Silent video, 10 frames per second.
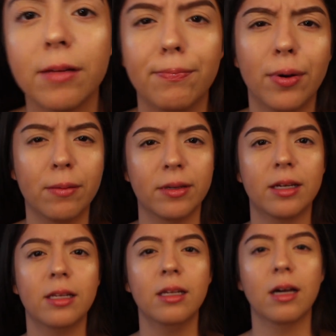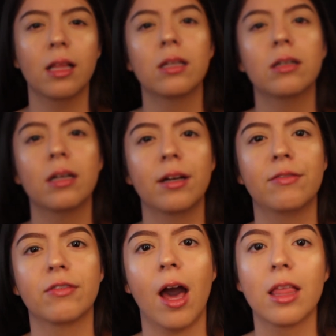the pumpkin color
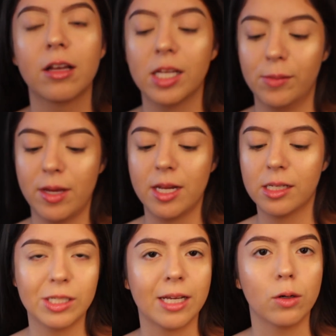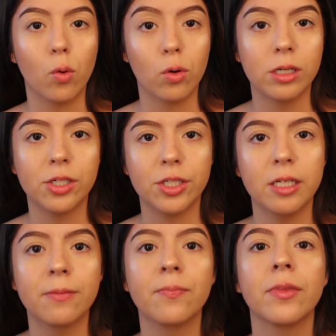of Kylie Cosmetics, which is like an
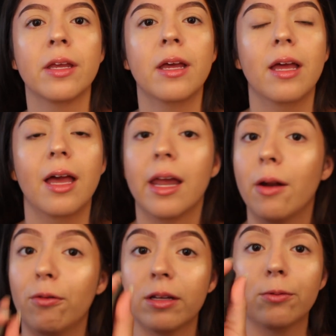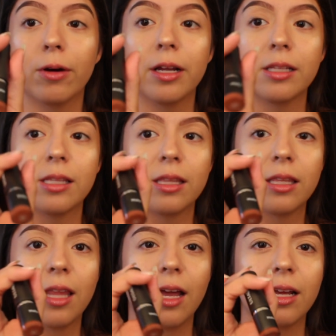orangey, and I really wanted
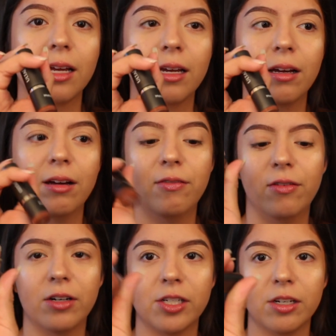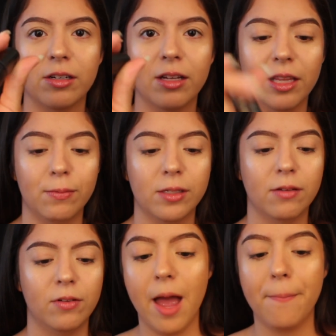like a version of the
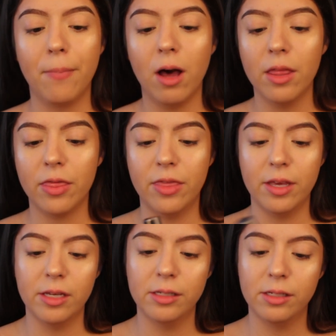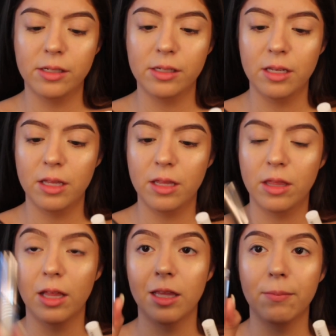lipstick. I bought this,
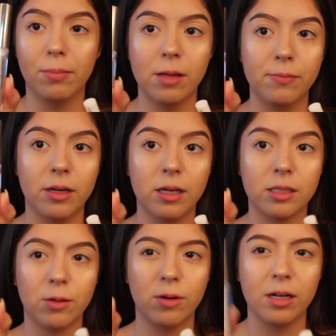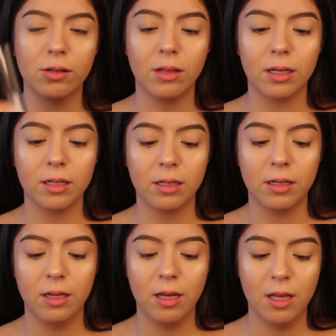the lip plumping, because I wanted to do like a
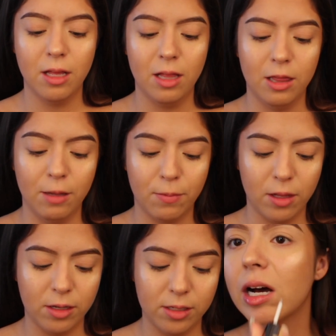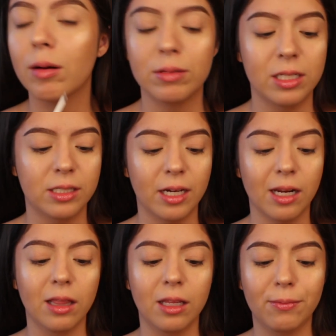lip gloss. Obviously it's not
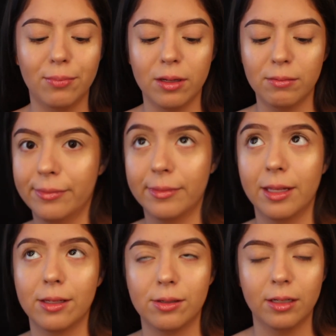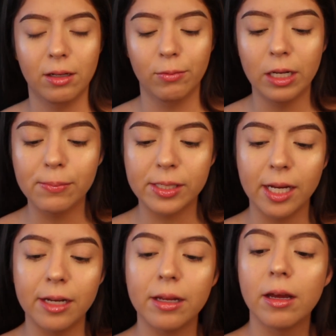gonna lip plump unless you get your lips
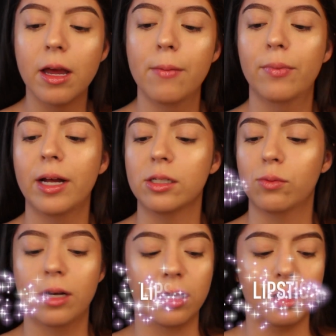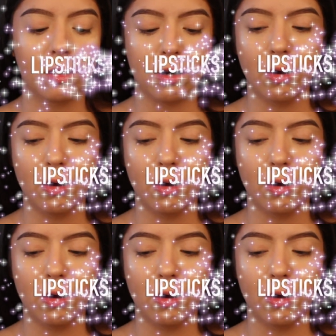done, but I just wanted a clear